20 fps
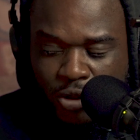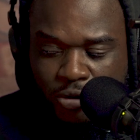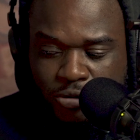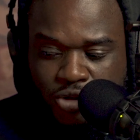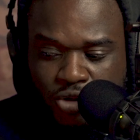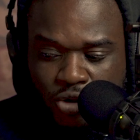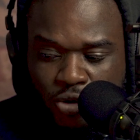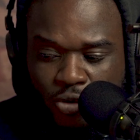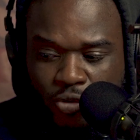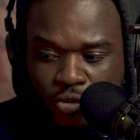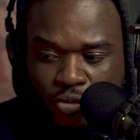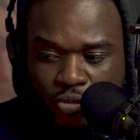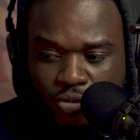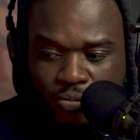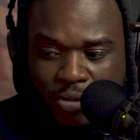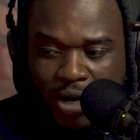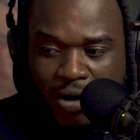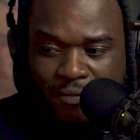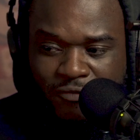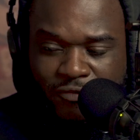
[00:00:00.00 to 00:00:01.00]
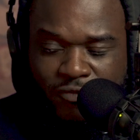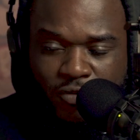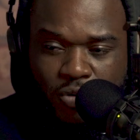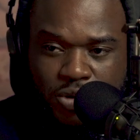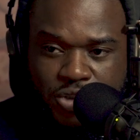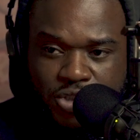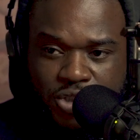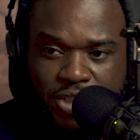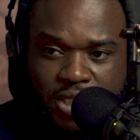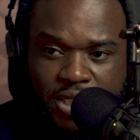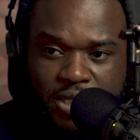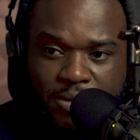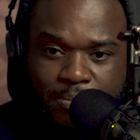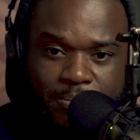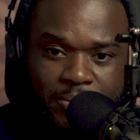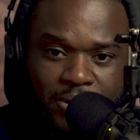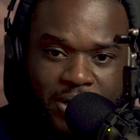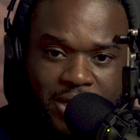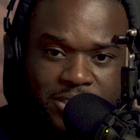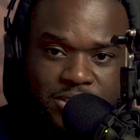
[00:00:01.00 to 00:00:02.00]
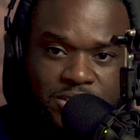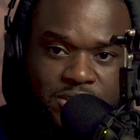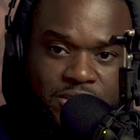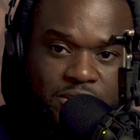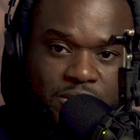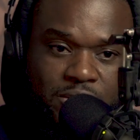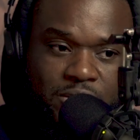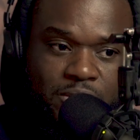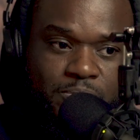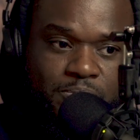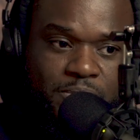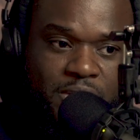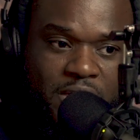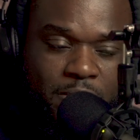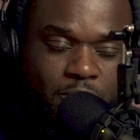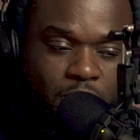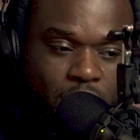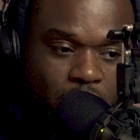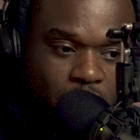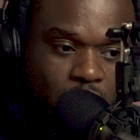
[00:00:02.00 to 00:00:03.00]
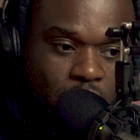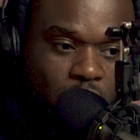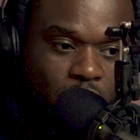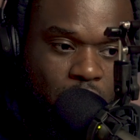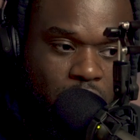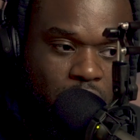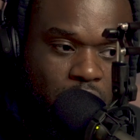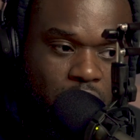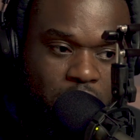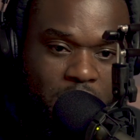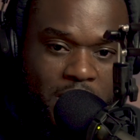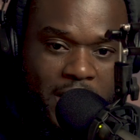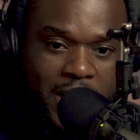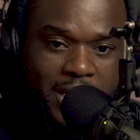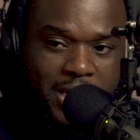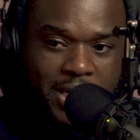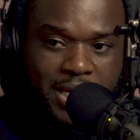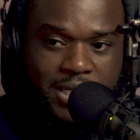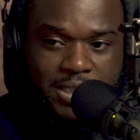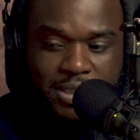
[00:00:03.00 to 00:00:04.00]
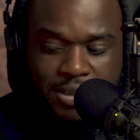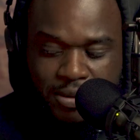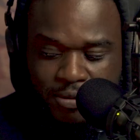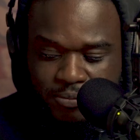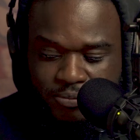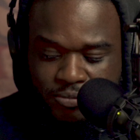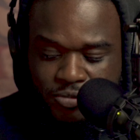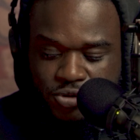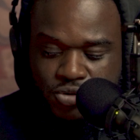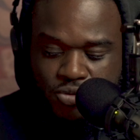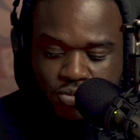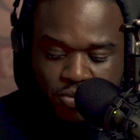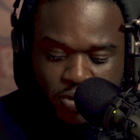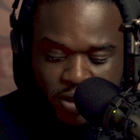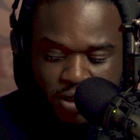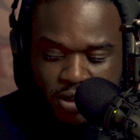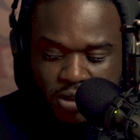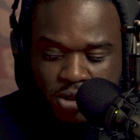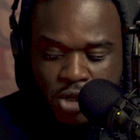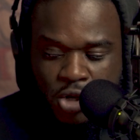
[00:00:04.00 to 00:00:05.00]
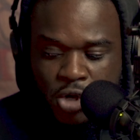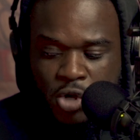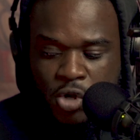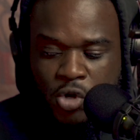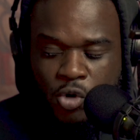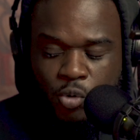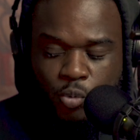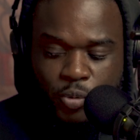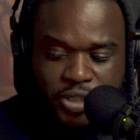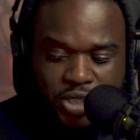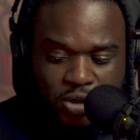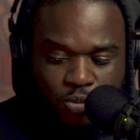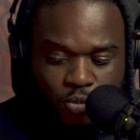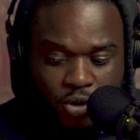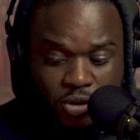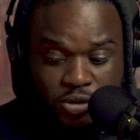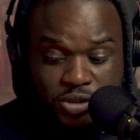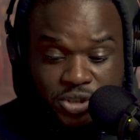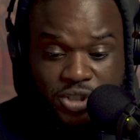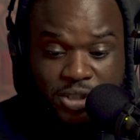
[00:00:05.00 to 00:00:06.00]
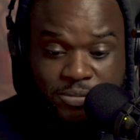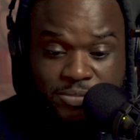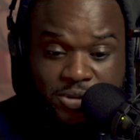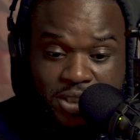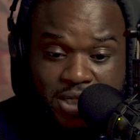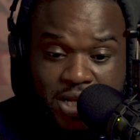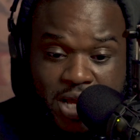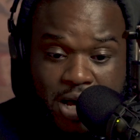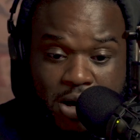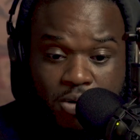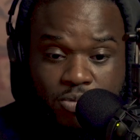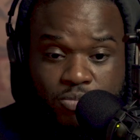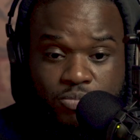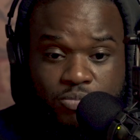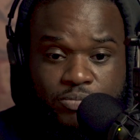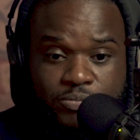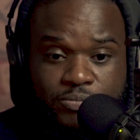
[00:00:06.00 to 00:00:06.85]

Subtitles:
so I'm fortunate and blessed to be able to know a good guy like him to where we can work something out.